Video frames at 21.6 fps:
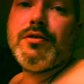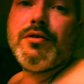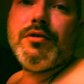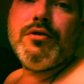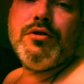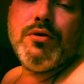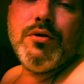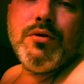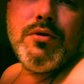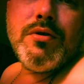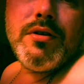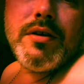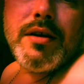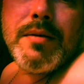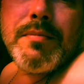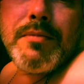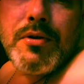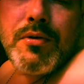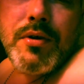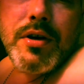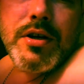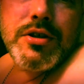due to
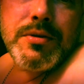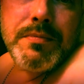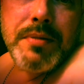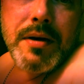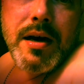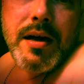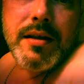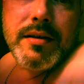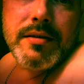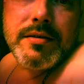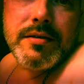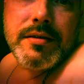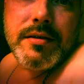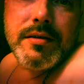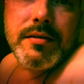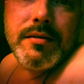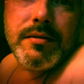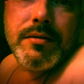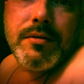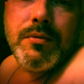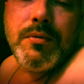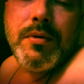immigration policy,
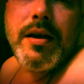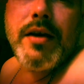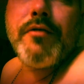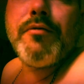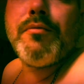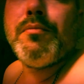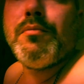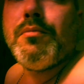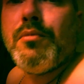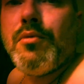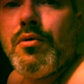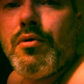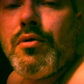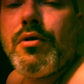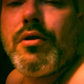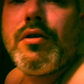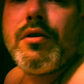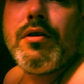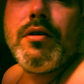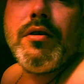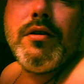we have more